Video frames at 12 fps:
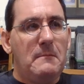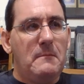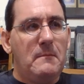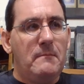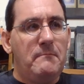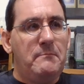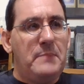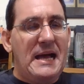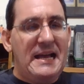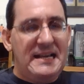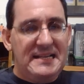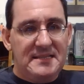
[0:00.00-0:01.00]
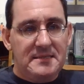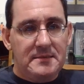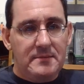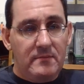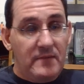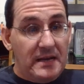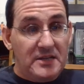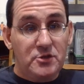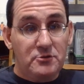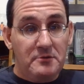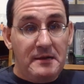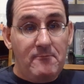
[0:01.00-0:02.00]
bias,
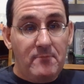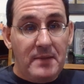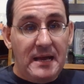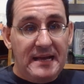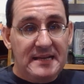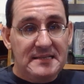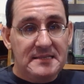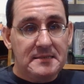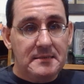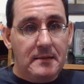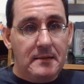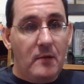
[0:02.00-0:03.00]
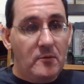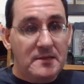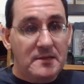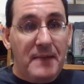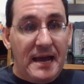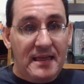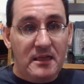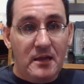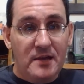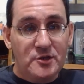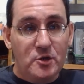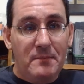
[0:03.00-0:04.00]
extreme bias, almost a
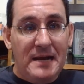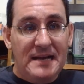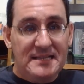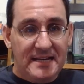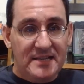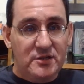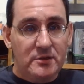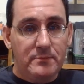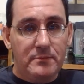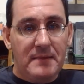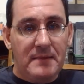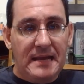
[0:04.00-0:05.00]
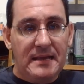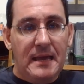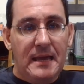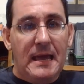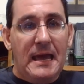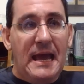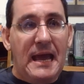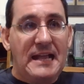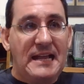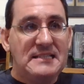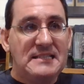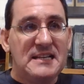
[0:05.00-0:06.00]
pathological bias against Superman, and
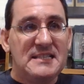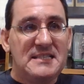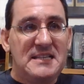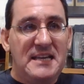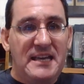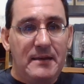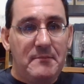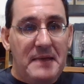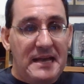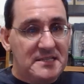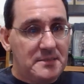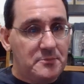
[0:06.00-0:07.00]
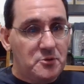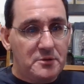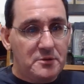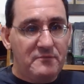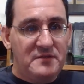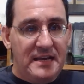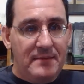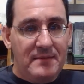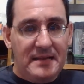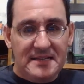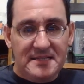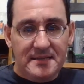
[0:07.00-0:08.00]
he does see him as some sort of
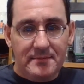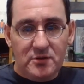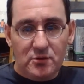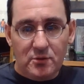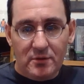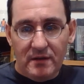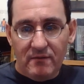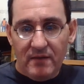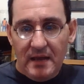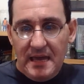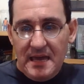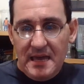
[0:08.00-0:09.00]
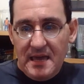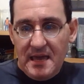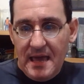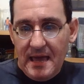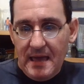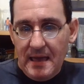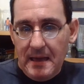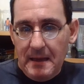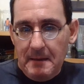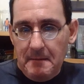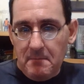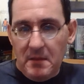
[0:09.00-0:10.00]
demon, as some sort of
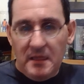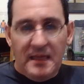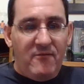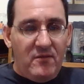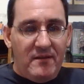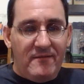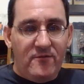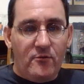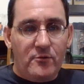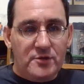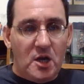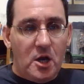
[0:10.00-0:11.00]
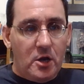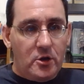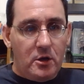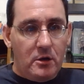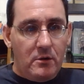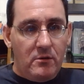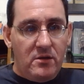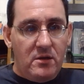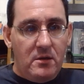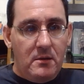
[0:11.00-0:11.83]
malevolent force on Earth.